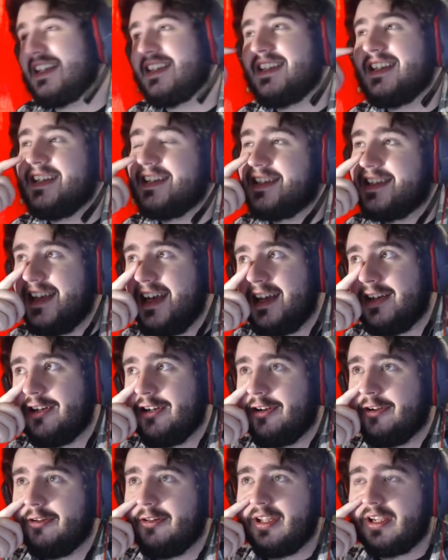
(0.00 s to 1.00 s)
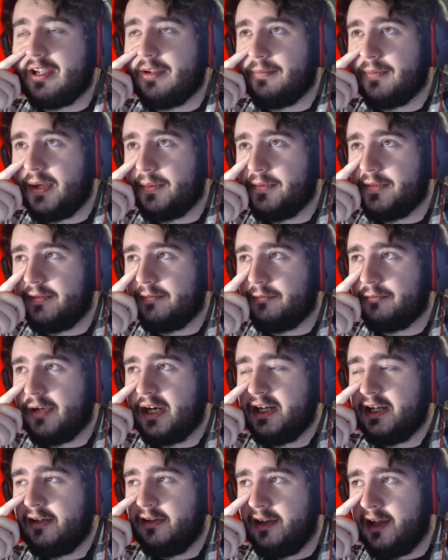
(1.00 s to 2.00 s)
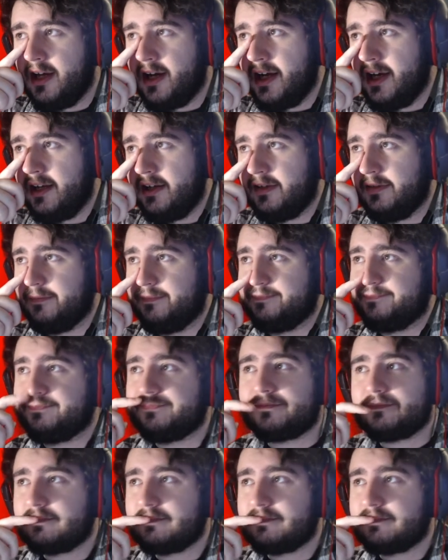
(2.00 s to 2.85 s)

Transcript: since then, you know, like I'm writing a lot, and